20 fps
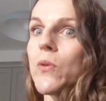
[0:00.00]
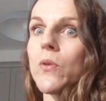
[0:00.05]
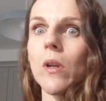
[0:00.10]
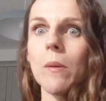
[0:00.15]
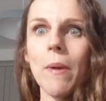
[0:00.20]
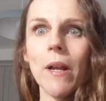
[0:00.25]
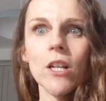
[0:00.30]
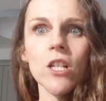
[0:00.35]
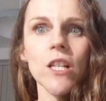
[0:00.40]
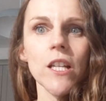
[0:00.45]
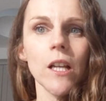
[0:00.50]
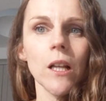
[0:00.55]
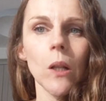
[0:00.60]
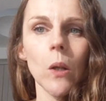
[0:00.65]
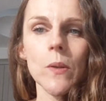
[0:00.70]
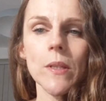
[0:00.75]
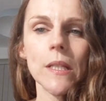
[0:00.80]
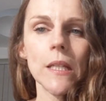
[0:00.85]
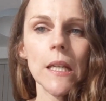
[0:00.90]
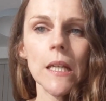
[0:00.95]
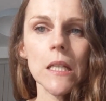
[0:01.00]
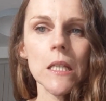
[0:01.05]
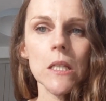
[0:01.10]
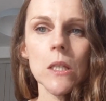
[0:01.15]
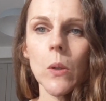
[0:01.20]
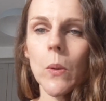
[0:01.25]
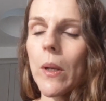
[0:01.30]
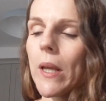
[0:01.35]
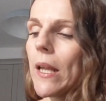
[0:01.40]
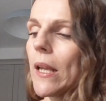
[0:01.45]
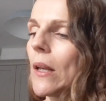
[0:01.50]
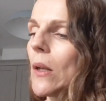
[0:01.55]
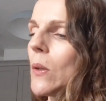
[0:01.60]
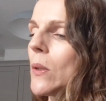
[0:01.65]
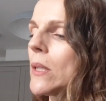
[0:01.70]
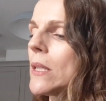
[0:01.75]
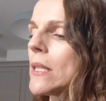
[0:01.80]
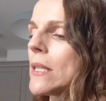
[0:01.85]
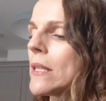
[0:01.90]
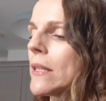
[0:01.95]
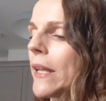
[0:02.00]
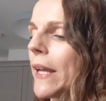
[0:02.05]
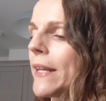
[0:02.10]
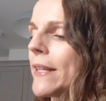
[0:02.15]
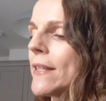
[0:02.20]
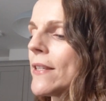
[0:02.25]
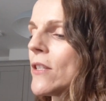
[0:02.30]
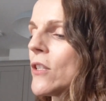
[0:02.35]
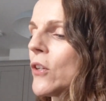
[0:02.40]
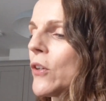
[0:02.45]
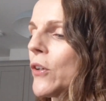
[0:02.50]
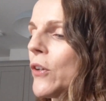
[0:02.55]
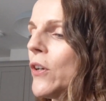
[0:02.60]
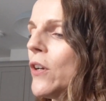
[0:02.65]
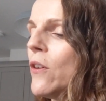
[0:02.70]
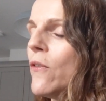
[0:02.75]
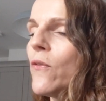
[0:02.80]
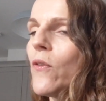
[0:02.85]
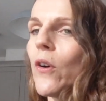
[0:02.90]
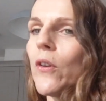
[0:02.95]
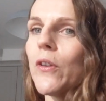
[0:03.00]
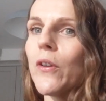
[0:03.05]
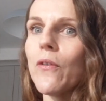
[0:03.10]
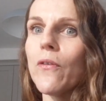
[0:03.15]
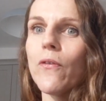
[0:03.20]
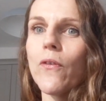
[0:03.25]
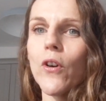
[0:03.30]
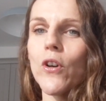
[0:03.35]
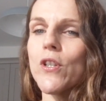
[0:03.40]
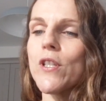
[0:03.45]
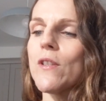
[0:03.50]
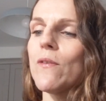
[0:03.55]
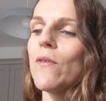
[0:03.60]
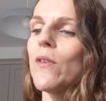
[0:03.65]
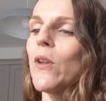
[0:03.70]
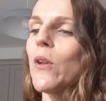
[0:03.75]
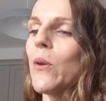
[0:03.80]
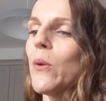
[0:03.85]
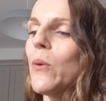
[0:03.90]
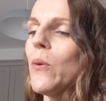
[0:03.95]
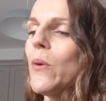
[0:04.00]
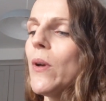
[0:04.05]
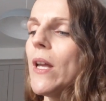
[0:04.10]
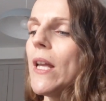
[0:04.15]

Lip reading: So I'm actually closing it so it looks nicer for the first view.